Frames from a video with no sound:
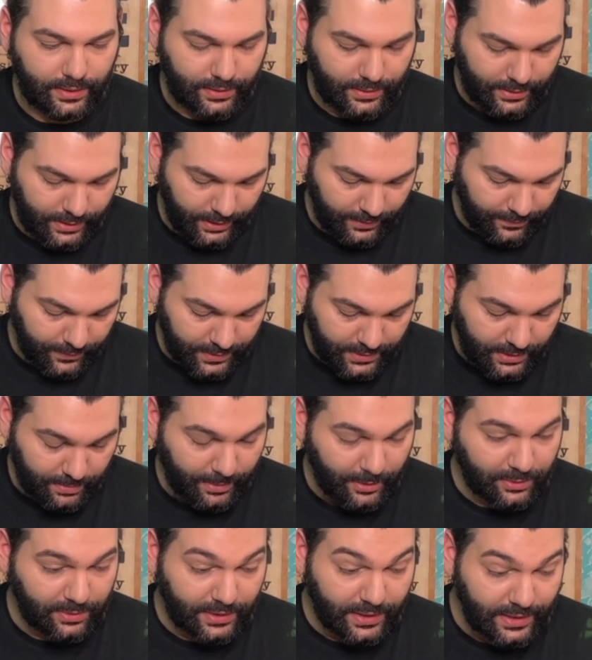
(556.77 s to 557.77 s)
difference
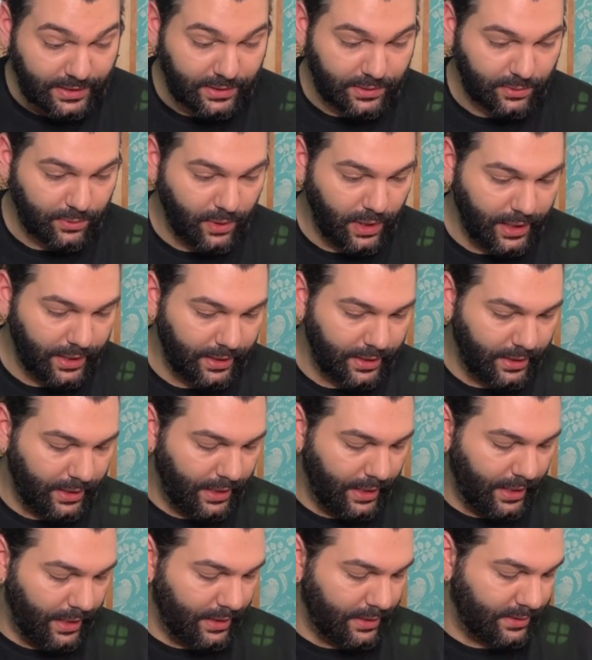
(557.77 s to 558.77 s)
about this one
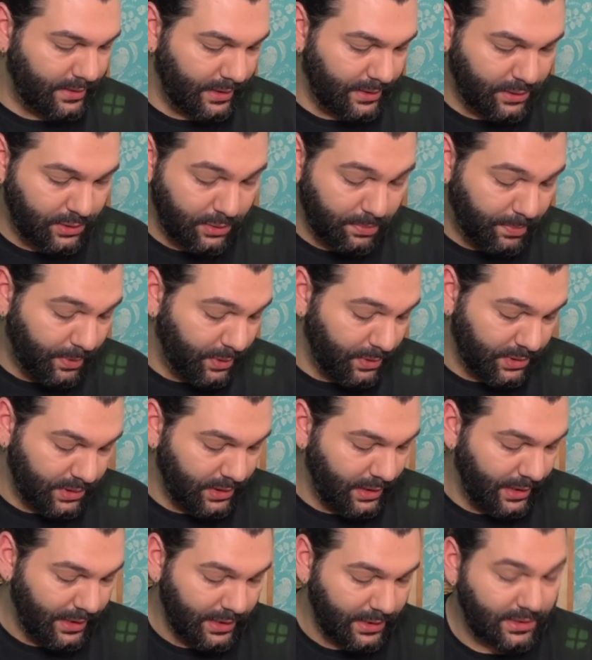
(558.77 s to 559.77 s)
is that
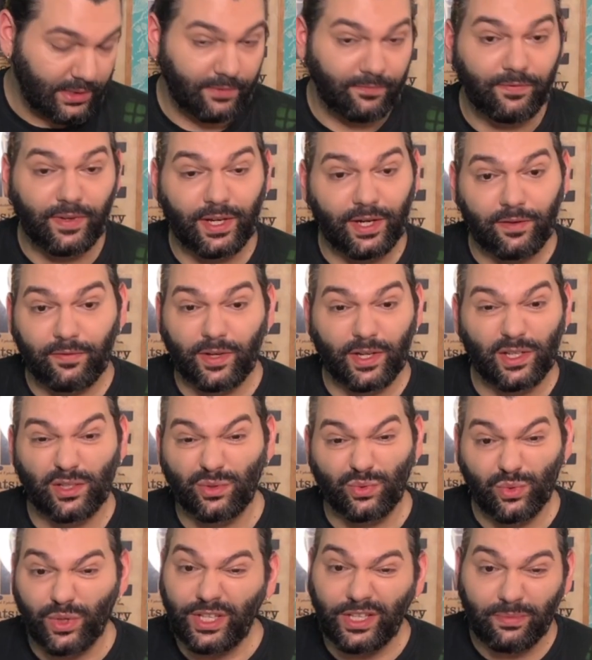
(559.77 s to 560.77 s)
supposedly it's a very, very
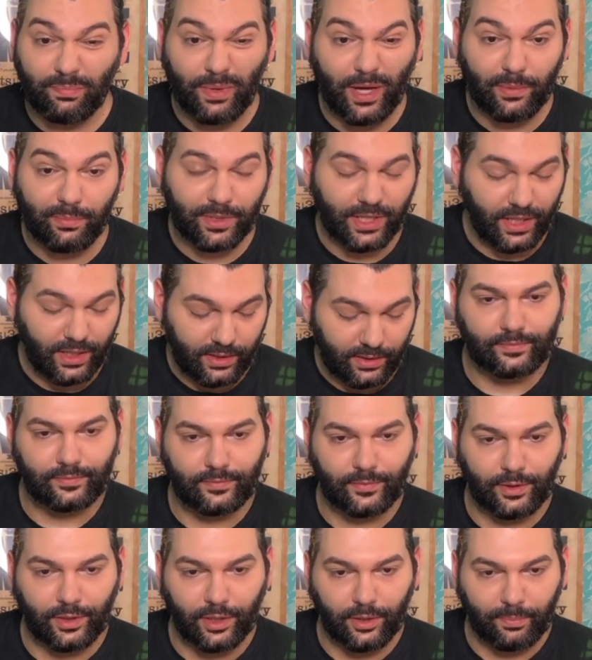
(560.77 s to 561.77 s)
sweet pumpkin.
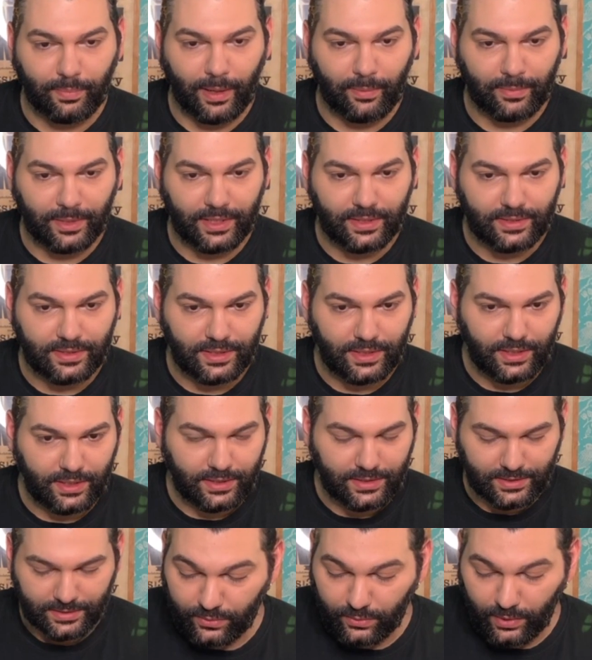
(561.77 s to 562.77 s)
We got pumpkin
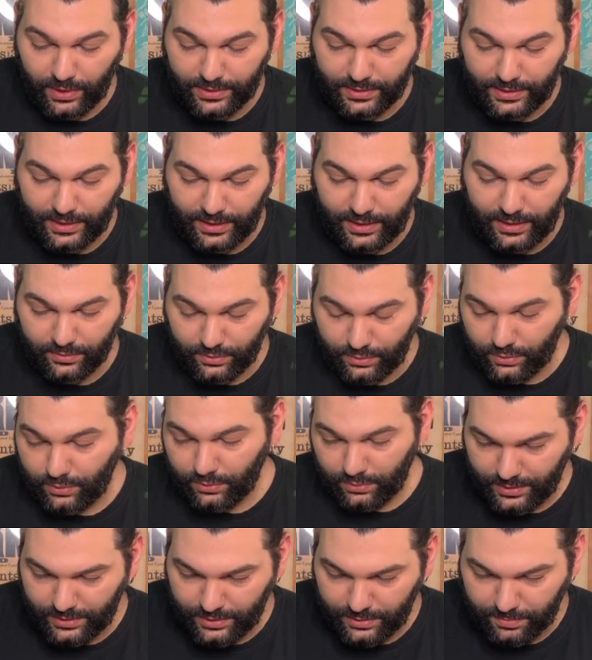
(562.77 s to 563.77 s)
seeds. Once they
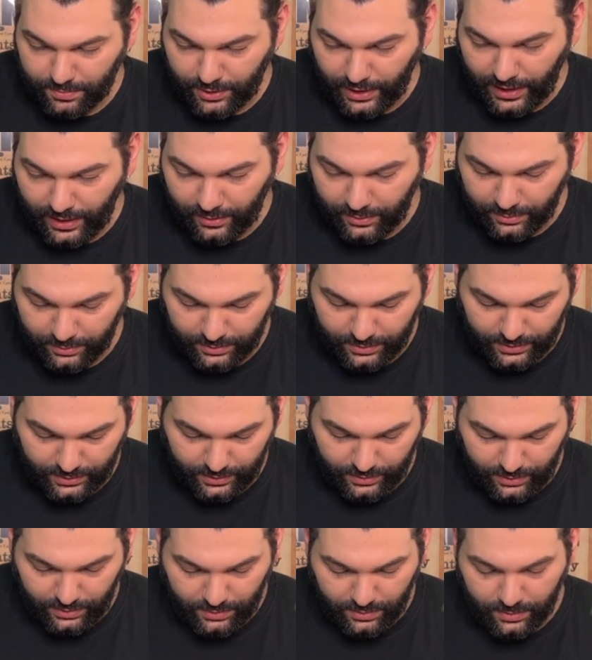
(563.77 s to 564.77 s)
do sprout,
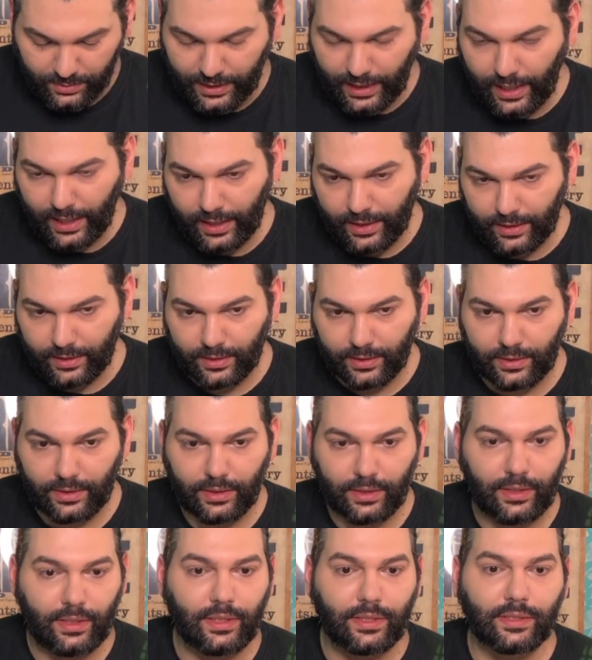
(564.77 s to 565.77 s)
you can
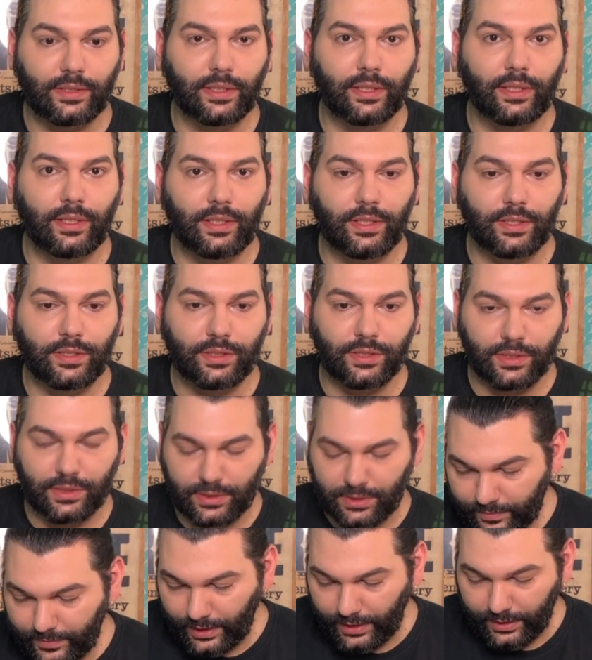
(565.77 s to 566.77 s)
easily
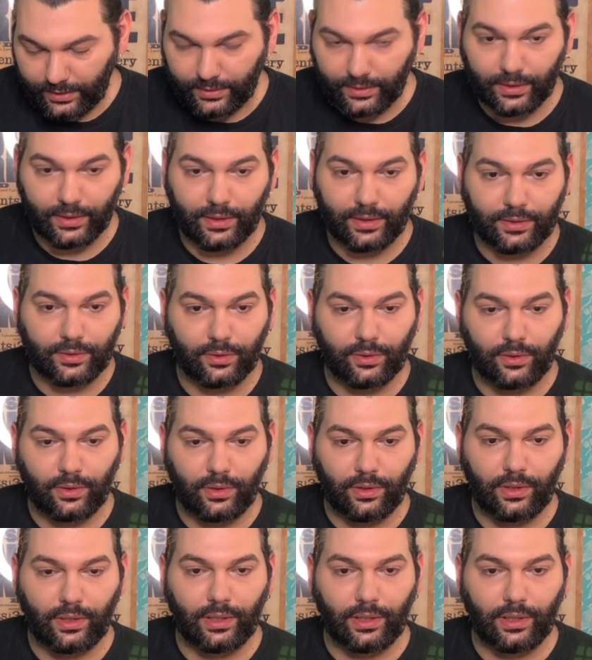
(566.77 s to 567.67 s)
just take the little